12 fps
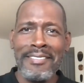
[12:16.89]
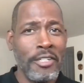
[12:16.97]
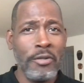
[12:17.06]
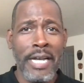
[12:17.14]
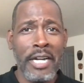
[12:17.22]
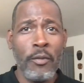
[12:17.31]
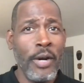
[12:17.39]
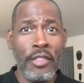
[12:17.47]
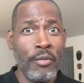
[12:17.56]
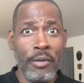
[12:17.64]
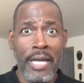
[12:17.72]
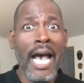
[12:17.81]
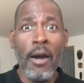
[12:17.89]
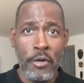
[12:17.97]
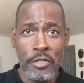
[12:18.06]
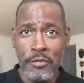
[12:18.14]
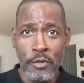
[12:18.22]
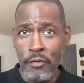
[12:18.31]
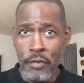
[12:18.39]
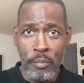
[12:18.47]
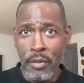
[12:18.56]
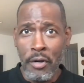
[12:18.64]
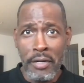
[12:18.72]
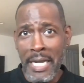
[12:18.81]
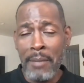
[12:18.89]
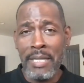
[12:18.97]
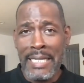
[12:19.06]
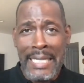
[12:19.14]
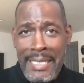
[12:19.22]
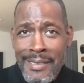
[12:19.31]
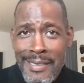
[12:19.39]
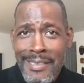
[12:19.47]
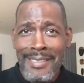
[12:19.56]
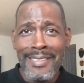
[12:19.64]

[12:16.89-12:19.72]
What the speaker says: Don't got to wait 3 hours for a football game to end.